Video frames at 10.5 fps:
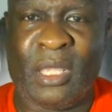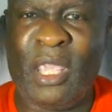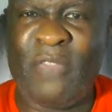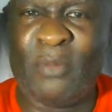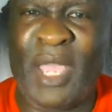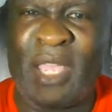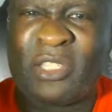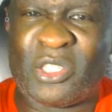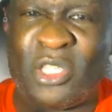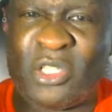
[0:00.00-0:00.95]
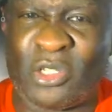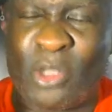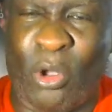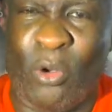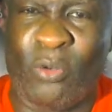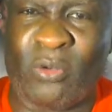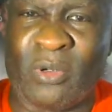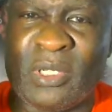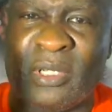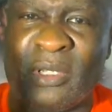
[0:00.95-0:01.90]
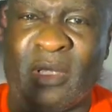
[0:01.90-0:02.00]
even my sister's old
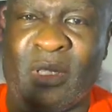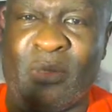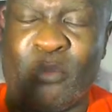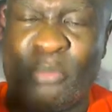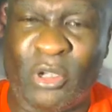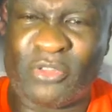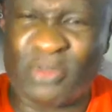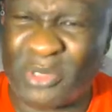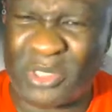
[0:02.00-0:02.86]
books from